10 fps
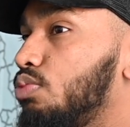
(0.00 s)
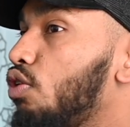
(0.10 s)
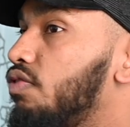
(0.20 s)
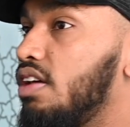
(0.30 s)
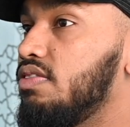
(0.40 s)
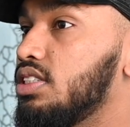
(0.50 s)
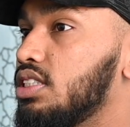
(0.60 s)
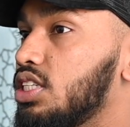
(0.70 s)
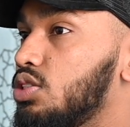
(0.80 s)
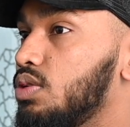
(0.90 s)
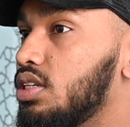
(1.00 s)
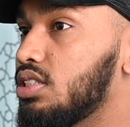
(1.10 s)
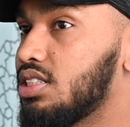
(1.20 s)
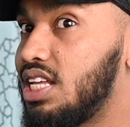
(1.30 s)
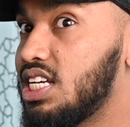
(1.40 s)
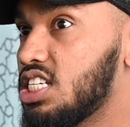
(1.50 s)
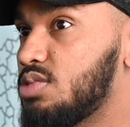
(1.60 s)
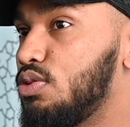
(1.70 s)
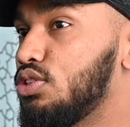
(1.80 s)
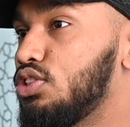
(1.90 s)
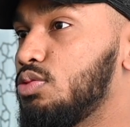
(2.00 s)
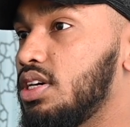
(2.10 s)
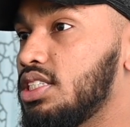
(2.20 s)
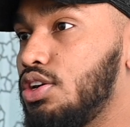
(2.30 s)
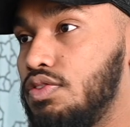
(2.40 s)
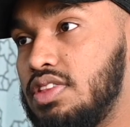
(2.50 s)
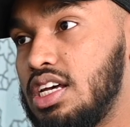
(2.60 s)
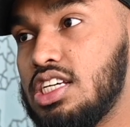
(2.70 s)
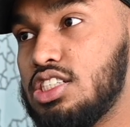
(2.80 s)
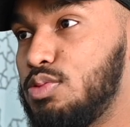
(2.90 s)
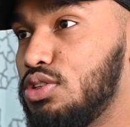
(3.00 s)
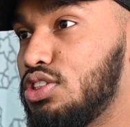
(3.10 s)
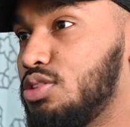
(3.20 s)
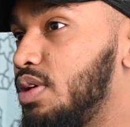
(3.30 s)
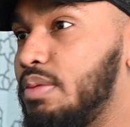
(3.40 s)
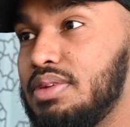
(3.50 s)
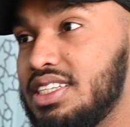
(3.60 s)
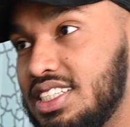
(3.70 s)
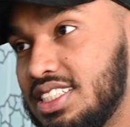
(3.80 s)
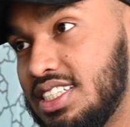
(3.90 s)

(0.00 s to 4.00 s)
profile visits this week. That's exposure to myself. That's exposure to my business.